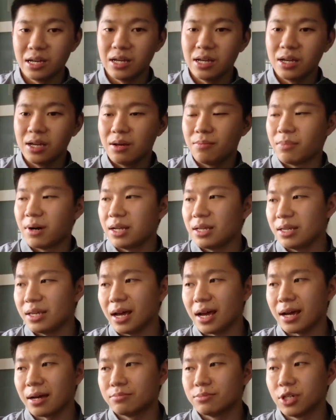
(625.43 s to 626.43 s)
But yeah,
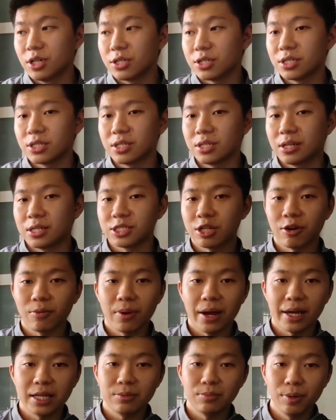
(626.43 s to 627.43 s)
I'm just sharing my
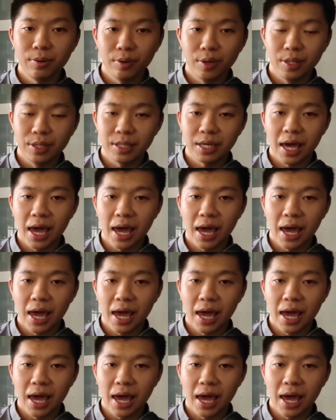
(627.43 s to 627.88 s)
experience,